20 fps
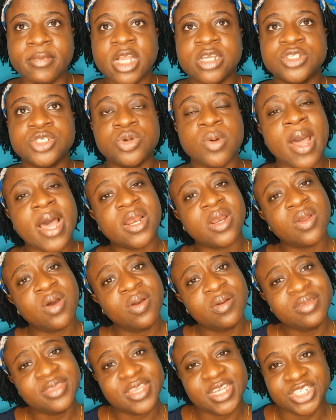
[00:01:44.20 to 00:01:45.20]
so
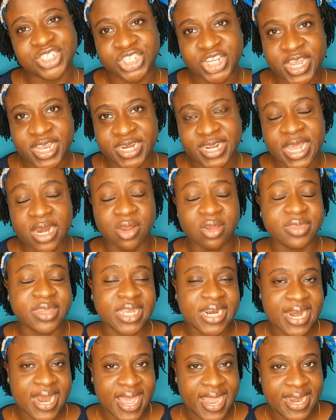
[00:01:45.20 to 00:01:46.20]
along the journey along the
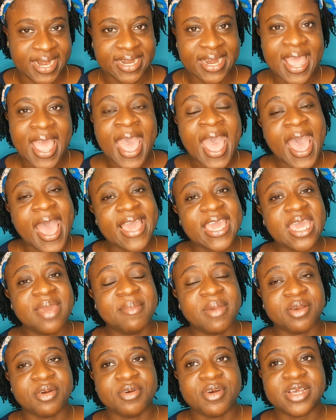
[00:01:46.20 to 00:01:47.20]
line i
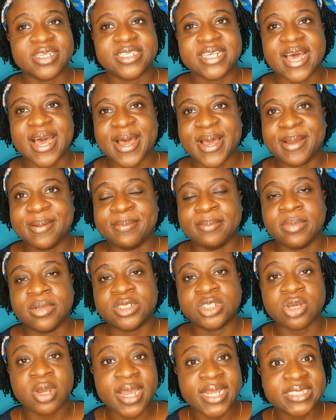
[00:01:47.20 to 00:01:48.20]
came across um,
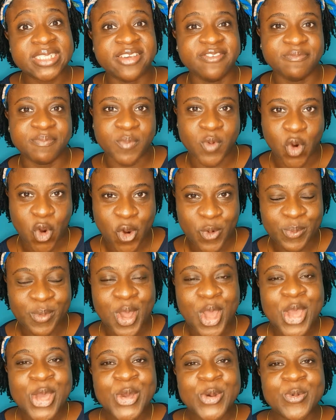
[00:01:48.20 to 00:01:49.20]
talkative mom
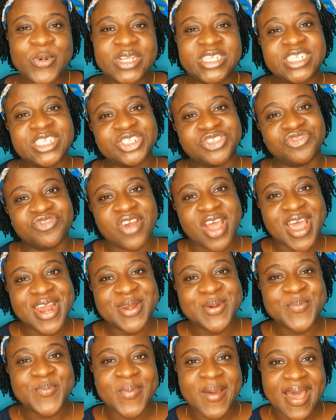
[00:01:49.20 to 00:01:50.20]
which is
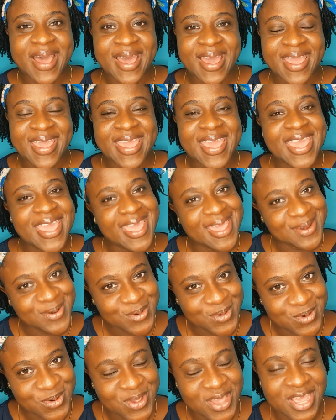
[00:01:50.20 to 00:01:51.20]
run by
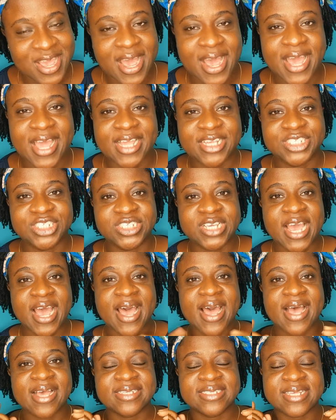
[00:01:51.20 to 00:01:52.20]
eno and she
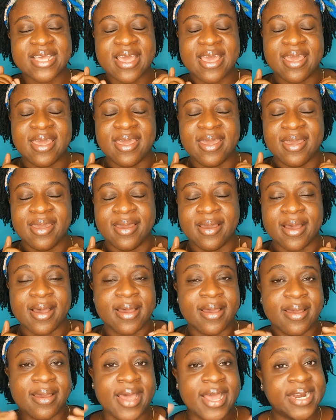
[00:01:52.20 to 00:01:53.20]
has her
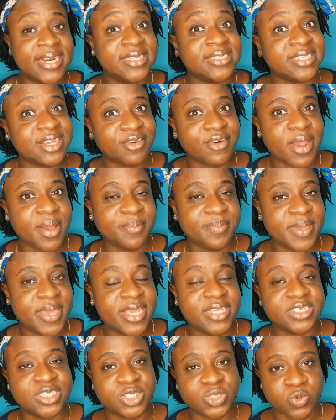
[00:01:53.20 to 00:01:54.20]
uh, an instagram
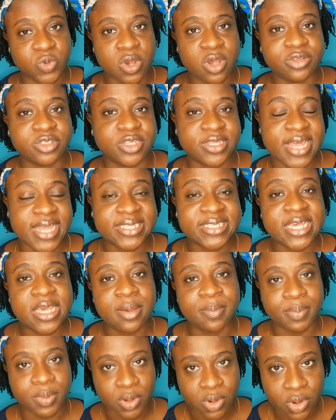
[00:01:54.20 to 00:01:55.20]
page as well so that's her
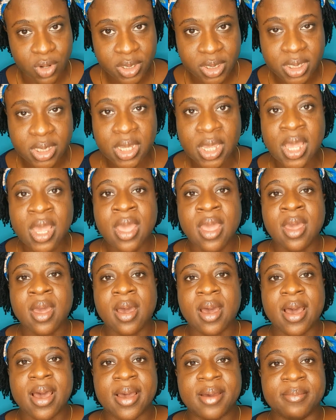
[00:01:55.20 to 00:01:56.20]
blog
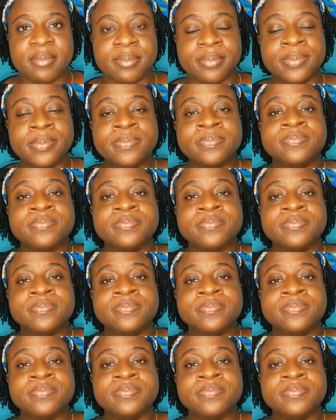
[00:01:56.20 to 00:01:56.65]
um,